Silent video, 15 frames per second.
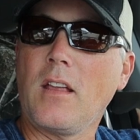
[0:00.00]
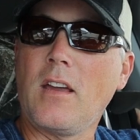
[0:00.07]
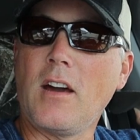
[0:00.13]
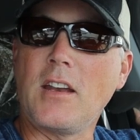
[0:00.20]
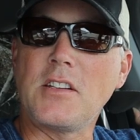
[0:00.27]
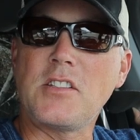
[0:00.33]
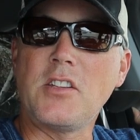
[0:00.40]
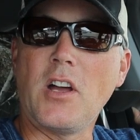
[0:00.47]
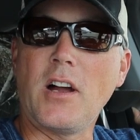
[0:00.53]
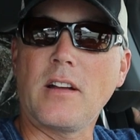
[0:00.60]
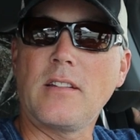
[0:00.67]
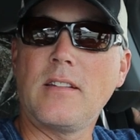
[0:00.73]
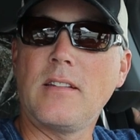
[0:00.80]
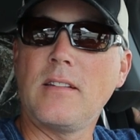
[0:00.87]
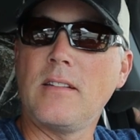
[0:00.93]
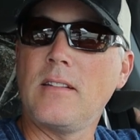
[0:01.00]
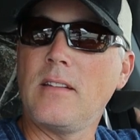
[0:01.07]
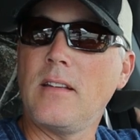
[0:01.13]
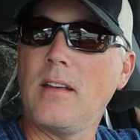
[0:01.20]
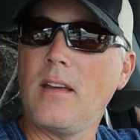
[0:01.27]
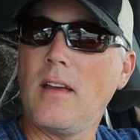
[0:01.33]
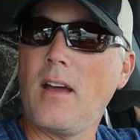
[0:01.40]
kind of sucked.
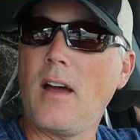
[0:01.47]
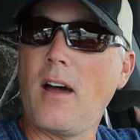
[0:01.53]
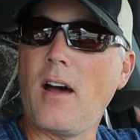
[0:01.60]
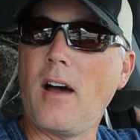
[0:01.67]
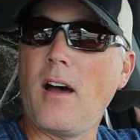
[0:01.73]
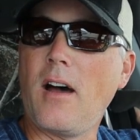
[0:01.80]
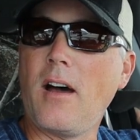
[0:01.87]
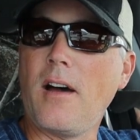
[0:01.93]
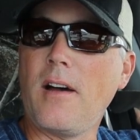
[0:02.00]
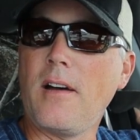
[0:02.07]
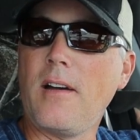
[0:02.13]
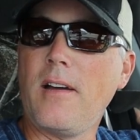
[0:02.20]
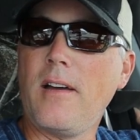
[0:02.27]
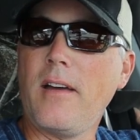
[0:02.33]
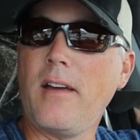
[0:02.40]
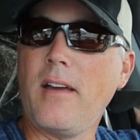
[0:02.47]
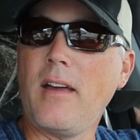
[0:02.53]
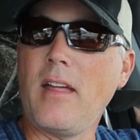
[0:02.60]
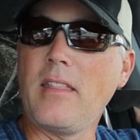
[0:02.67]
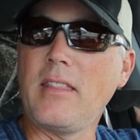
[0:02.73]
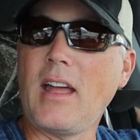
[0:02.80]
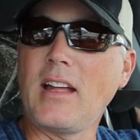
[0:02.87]

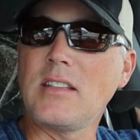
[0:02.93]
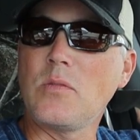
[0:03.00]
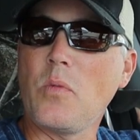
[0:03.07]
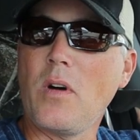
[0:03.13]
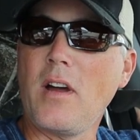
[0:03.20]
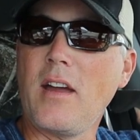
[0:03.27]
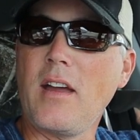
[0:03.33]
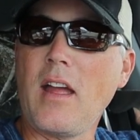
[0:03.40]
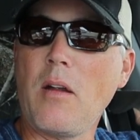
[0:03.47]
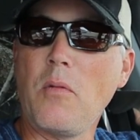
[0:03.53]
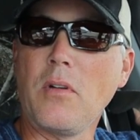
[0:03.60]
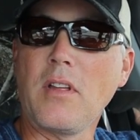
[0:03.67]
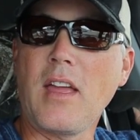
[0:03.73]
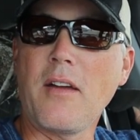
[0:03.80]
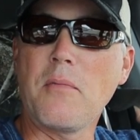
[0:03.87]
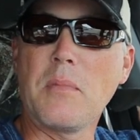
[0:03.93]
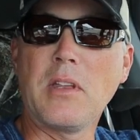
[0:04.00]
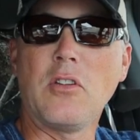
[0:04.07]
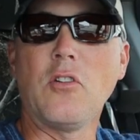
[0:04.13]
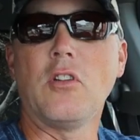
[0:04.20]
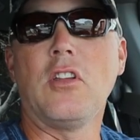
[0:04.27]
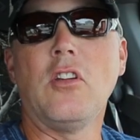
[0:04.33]
And that's why I really haven't
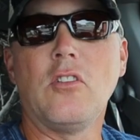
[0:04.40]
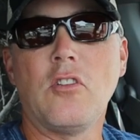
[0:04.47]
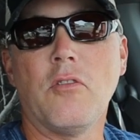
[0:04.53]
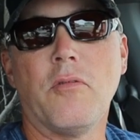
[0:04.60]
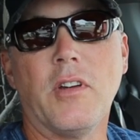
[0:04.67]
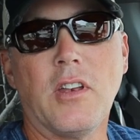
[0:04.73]
been doing YouTube